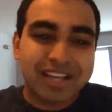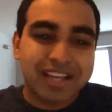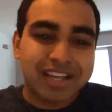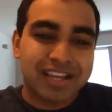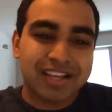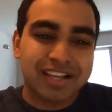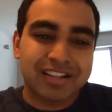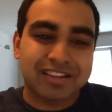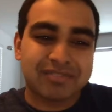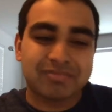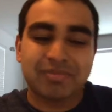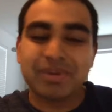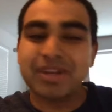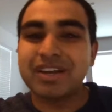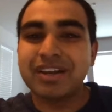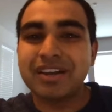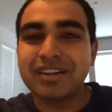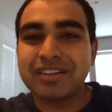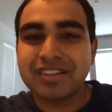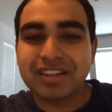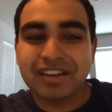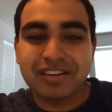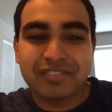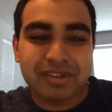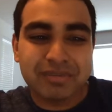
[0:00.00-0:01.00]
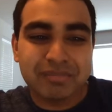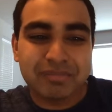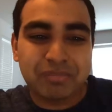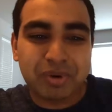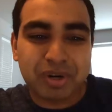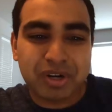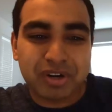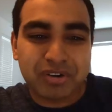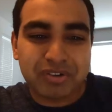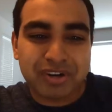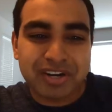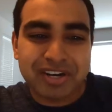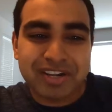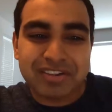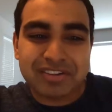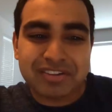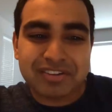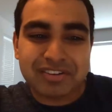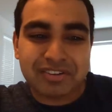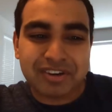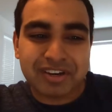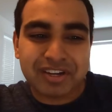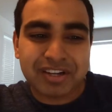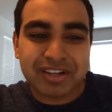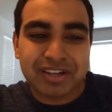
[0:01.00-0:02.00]
It's because of the border radius
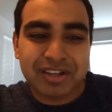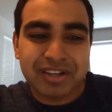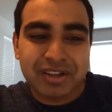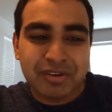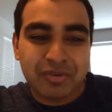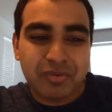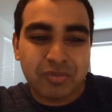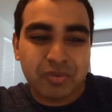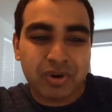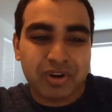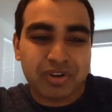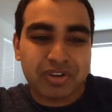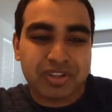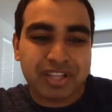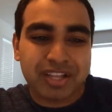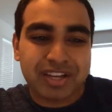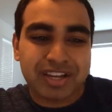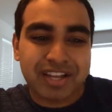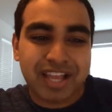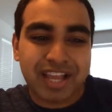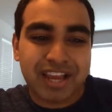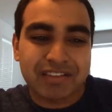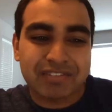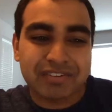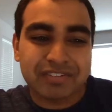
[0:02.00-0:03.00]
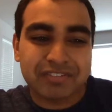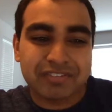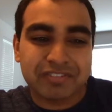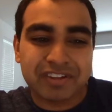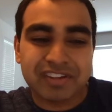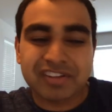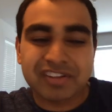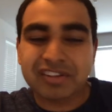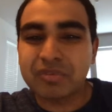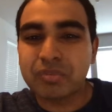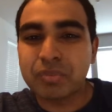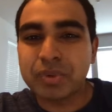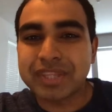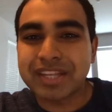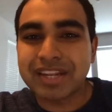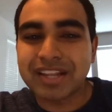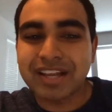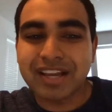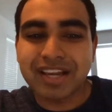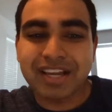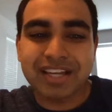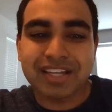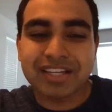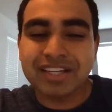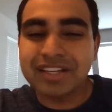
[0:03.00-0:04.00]
trick where you then have a fixed width and
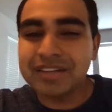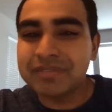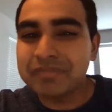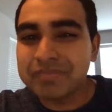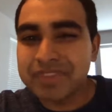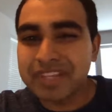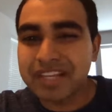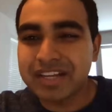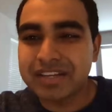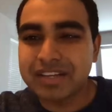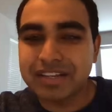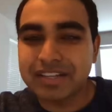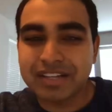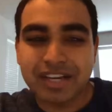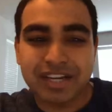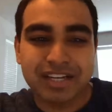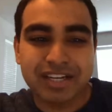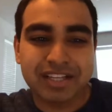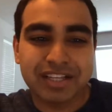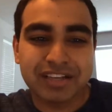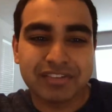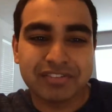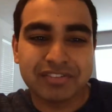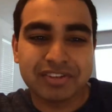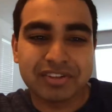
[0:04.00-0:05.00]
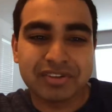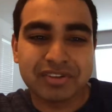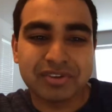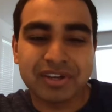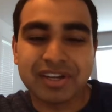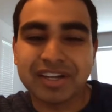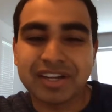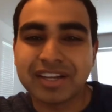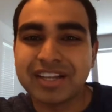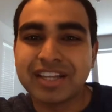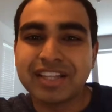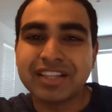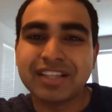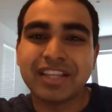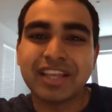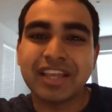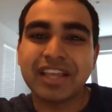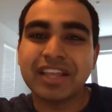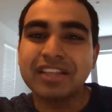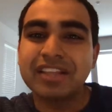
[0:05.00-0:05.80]
height that kind of gives you a the,